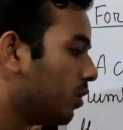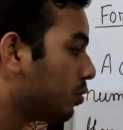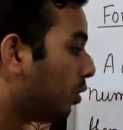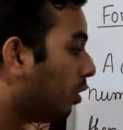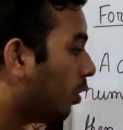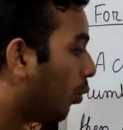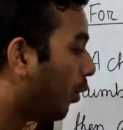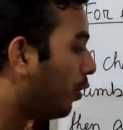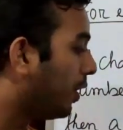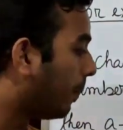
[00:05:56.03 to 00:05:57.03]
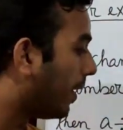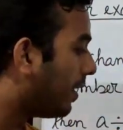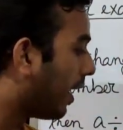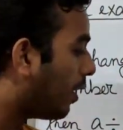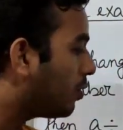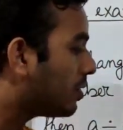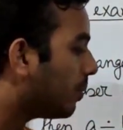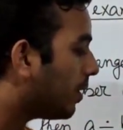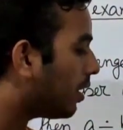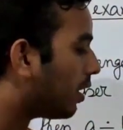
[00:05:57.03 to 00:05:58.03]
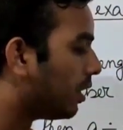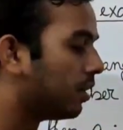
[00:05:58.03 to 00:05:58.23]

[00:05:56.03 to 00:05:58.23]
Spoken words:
So when we divide 9 with 7,